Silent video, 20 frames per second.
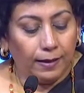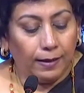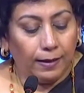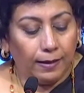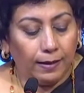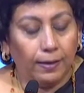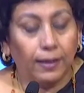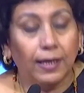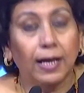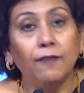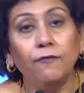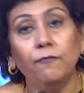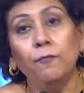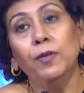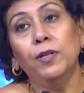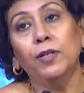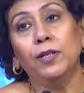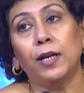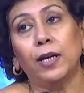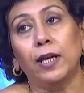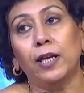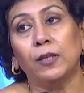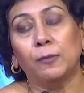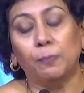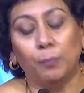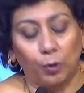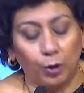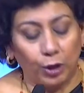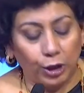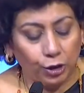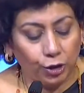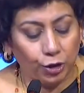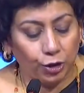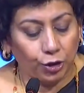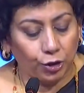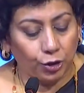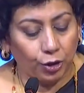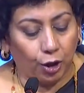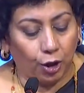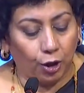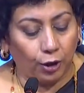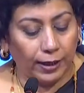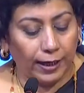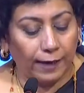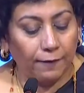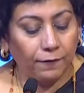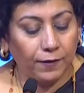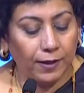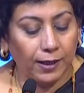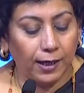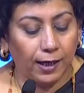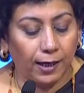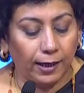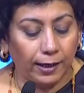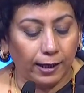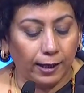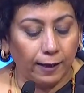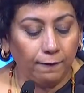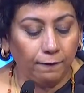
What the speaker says: The government is bullish on FDI